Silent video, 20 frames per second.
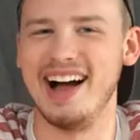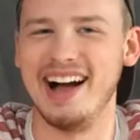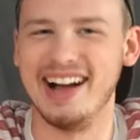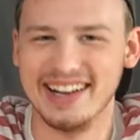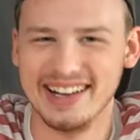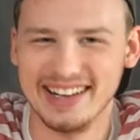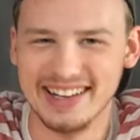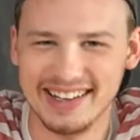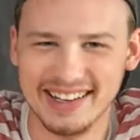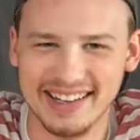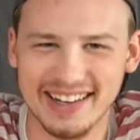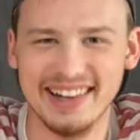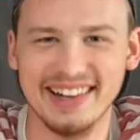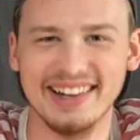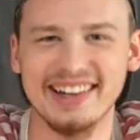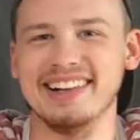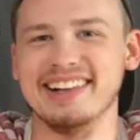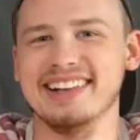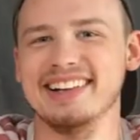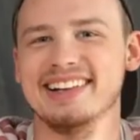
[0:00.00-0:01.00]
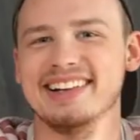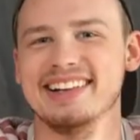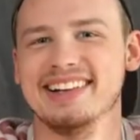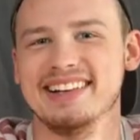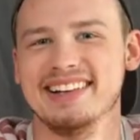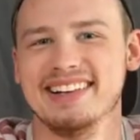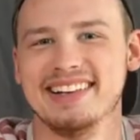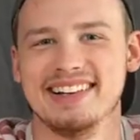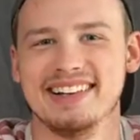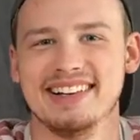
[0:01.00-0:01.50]

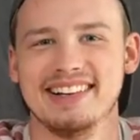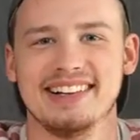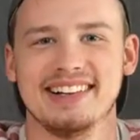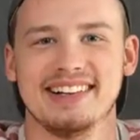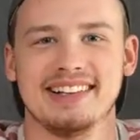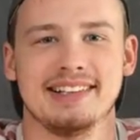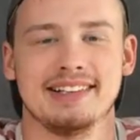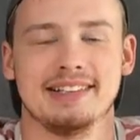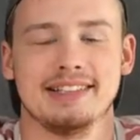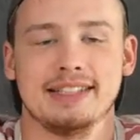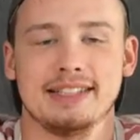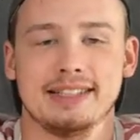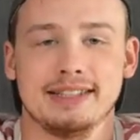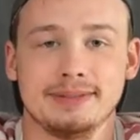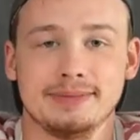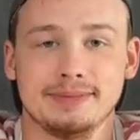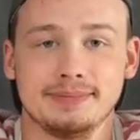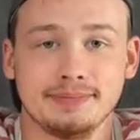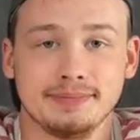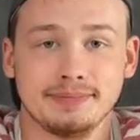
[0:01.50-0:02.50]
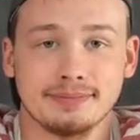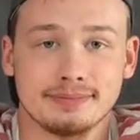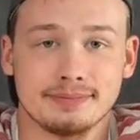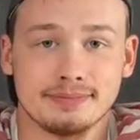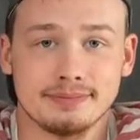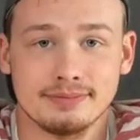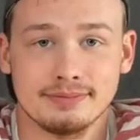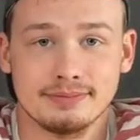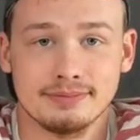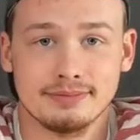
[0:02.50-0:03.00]

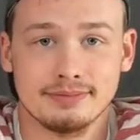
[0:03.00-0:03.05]
No words are spoken by the person on screen.